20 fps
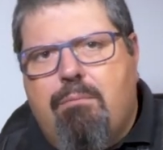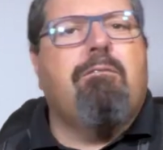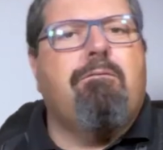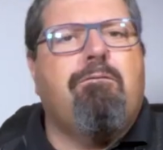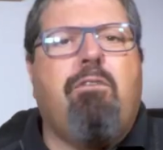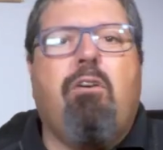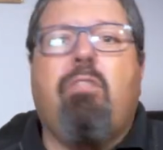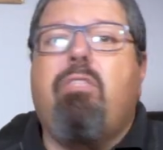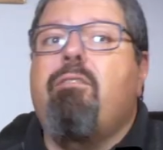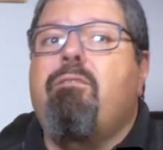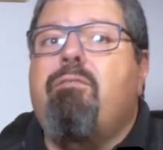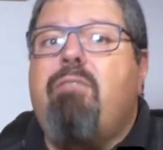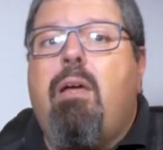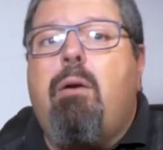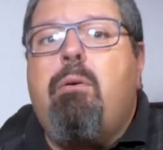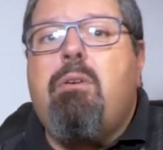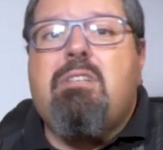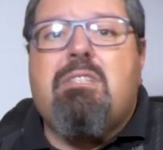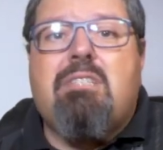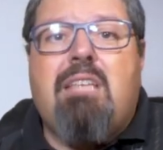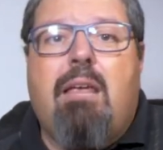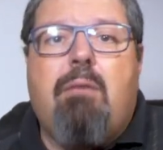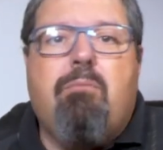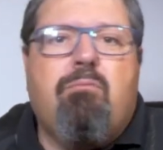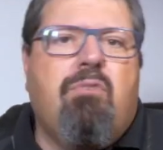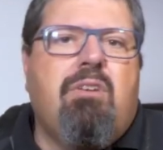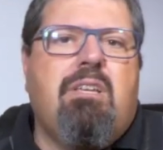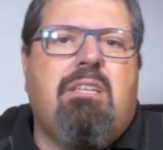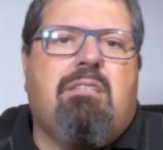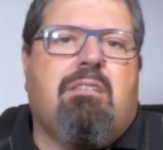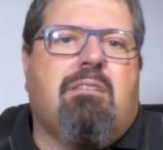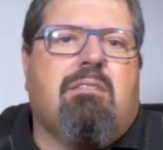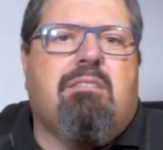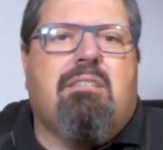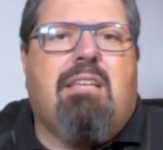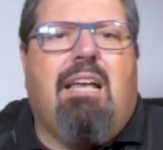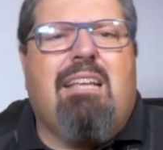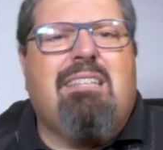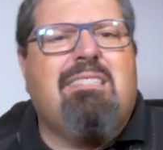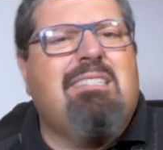For the very same
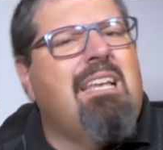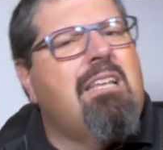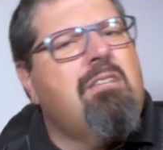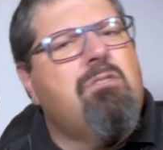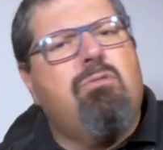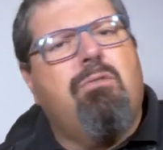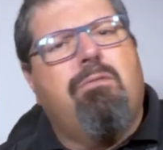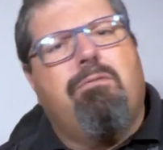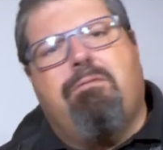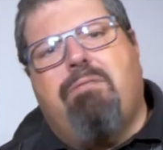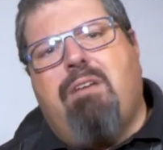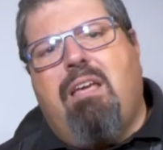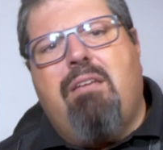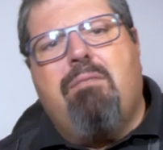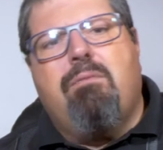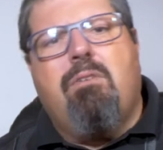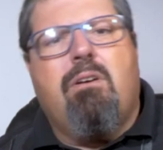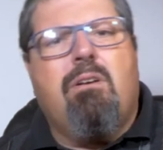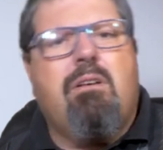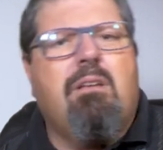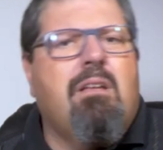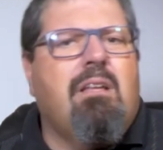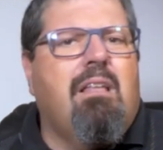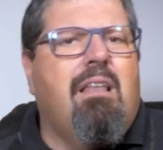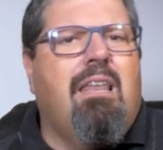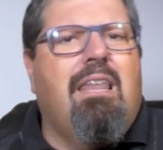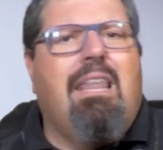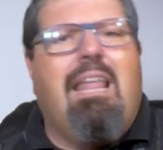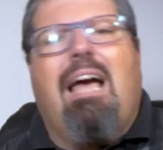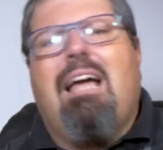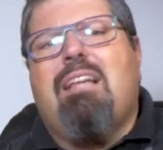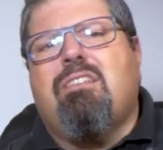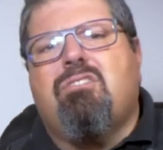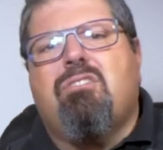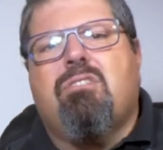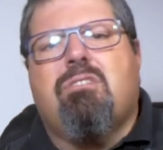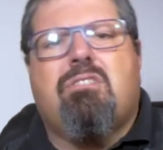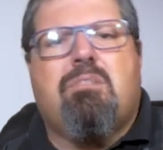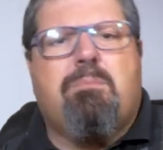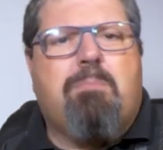reasons, I tend to favor
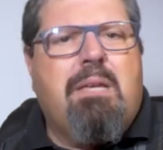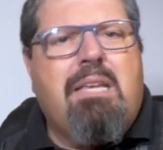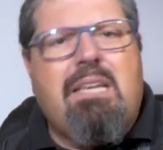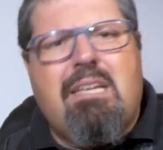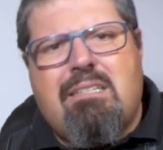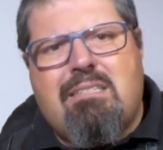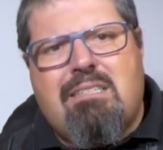larger speaker